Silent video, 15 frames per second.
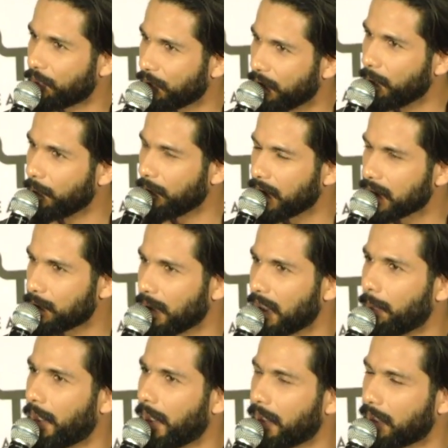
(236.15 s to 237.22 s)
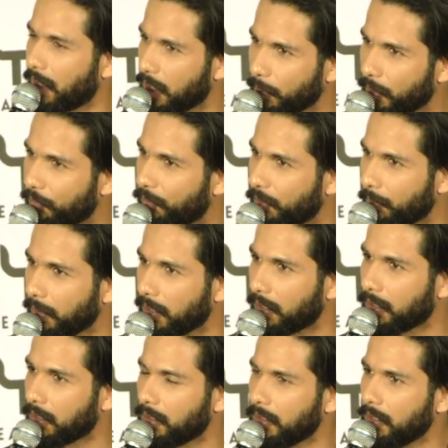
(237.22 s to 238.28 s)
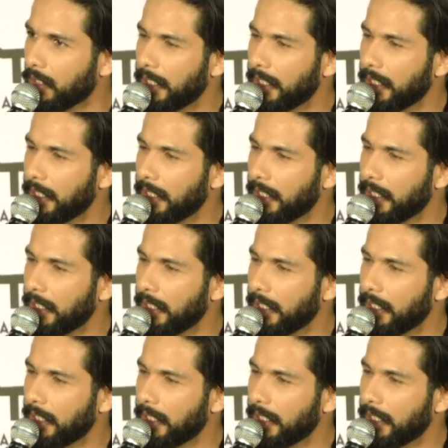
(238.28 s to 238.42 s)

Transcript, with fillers: a film. It's made by a credible filmmaker.